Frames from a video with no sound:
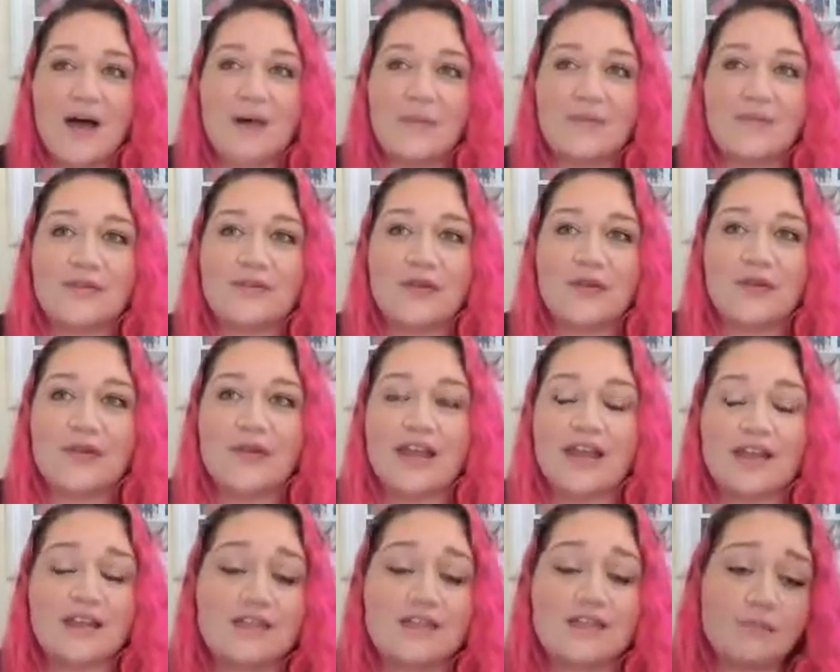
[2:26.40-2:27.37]
So
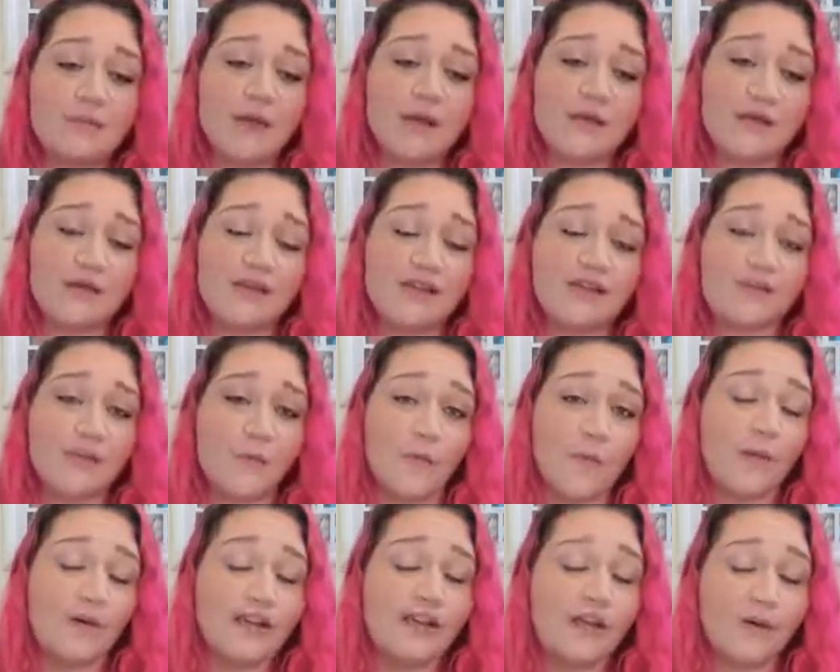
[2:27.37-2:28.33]
it is
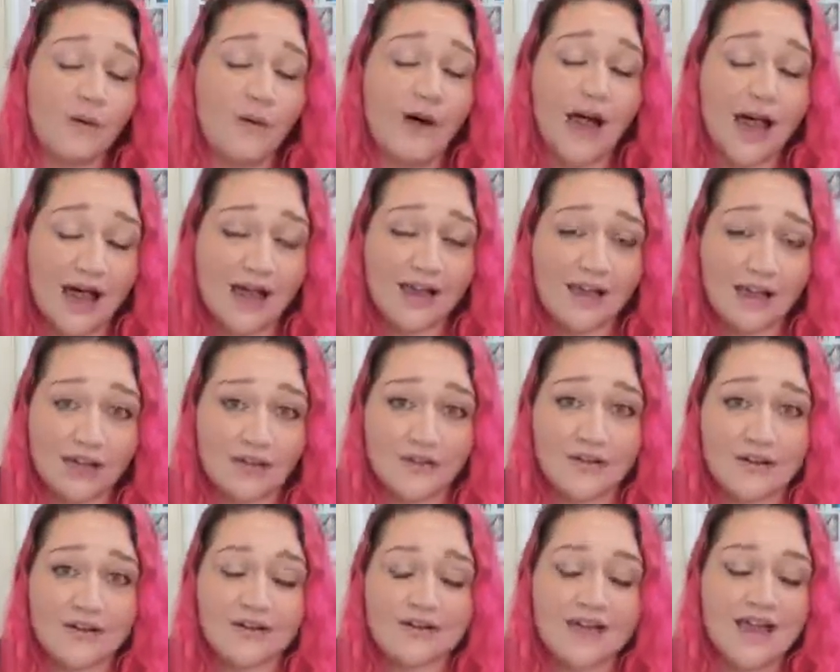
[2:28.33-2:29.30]
really quite
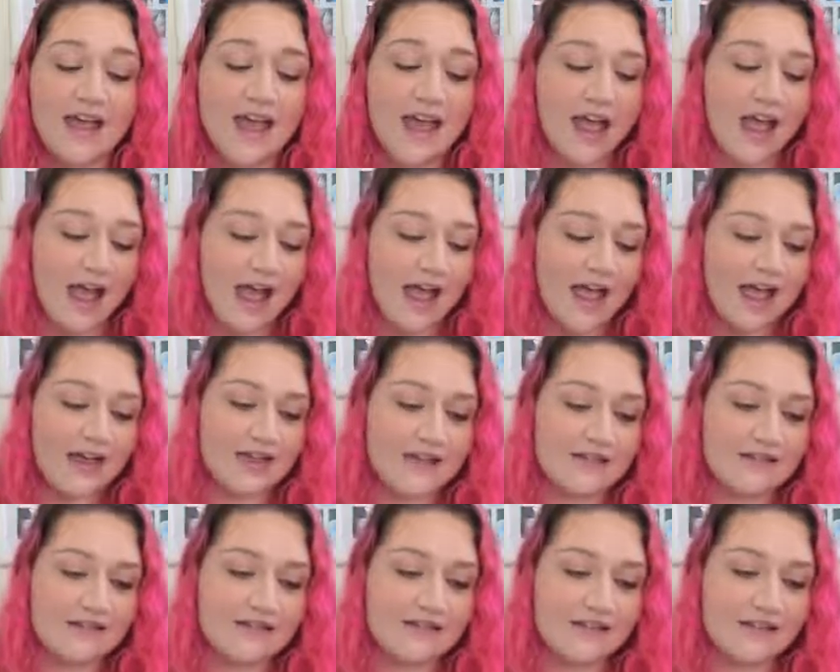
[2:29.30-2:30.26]
accurate,
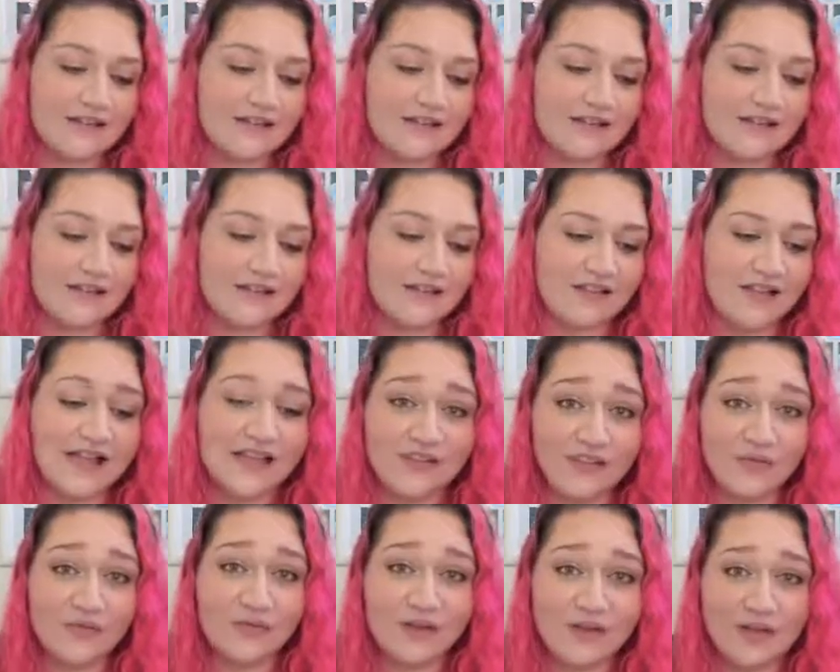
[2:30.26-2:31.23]
and
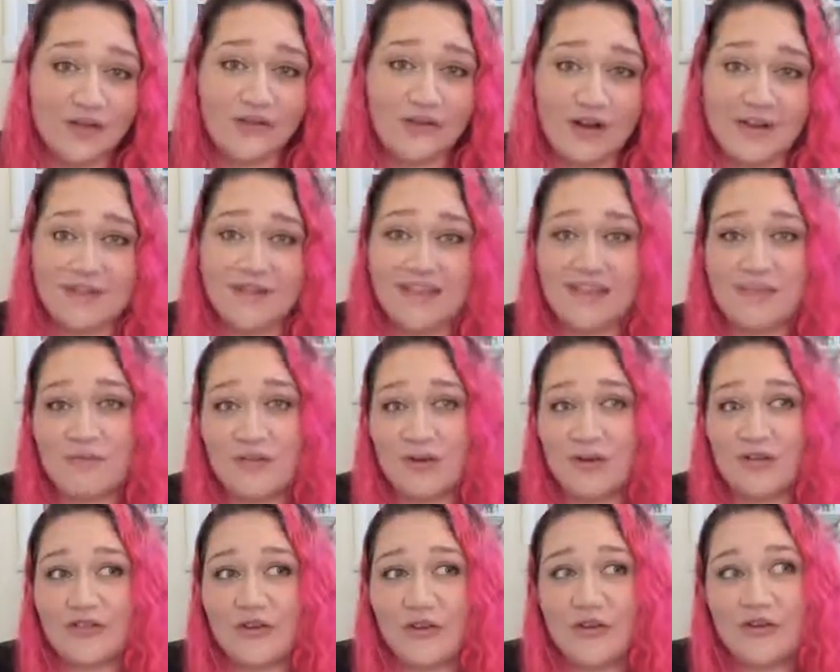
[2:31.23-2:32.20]
that's a really great thing
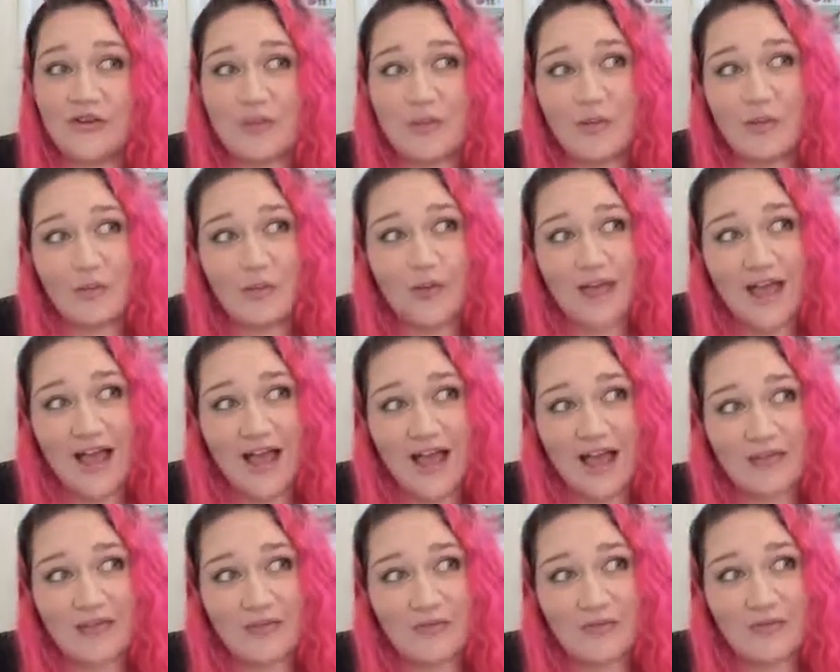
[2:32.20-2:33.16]
because I remember when I
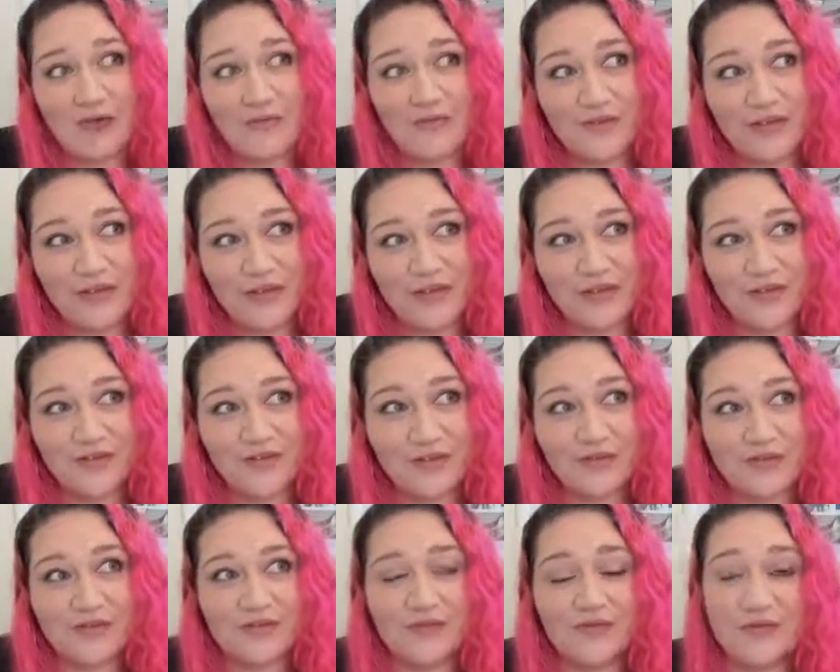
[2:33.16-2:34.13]
had to do my videos,
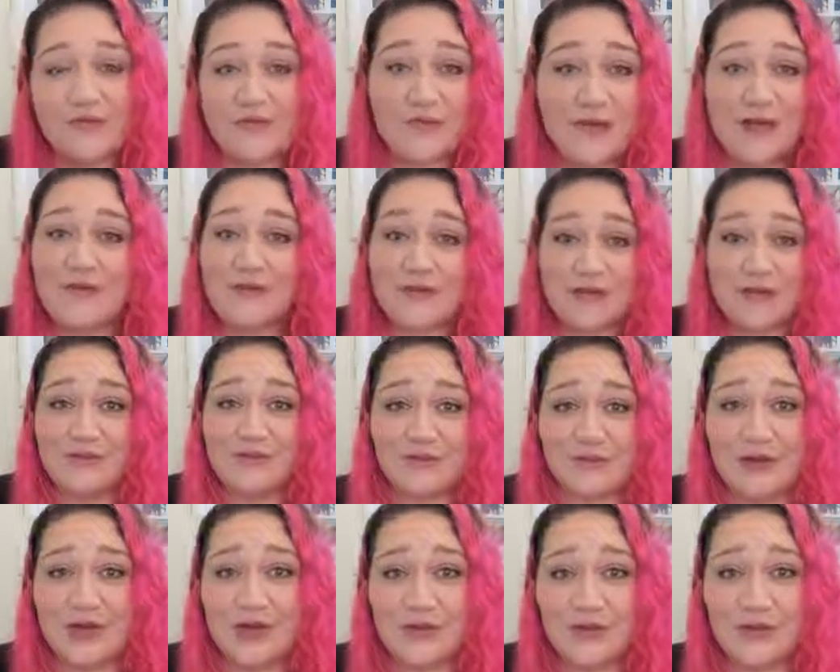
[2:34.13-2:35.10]
everything was
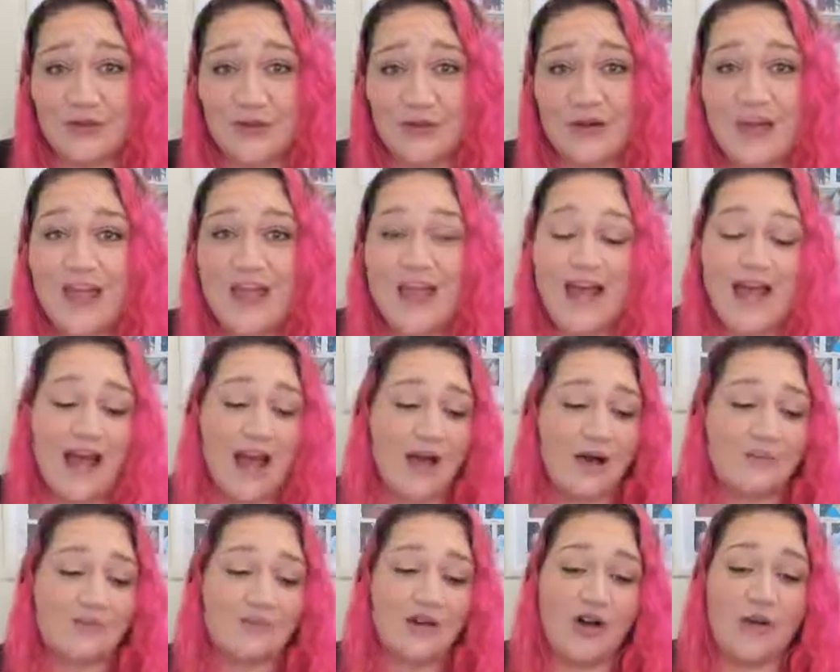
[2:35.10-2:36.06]
manual,
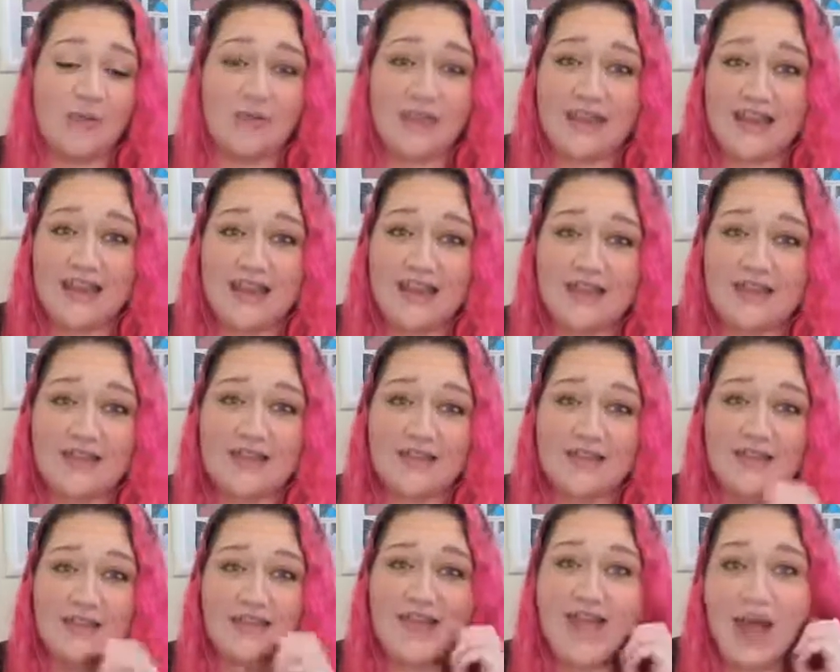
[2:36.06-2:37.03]
typing
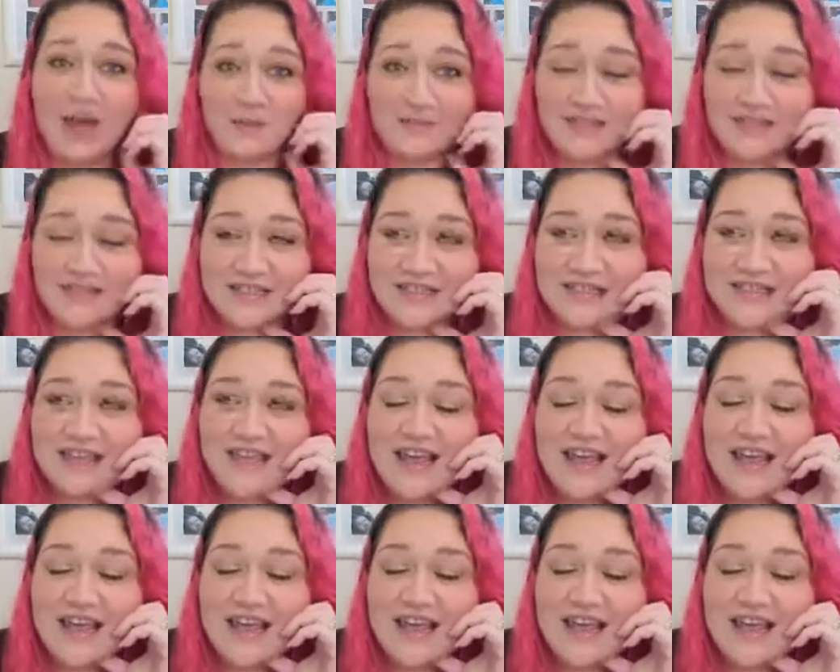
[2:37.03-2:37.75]
in the captions.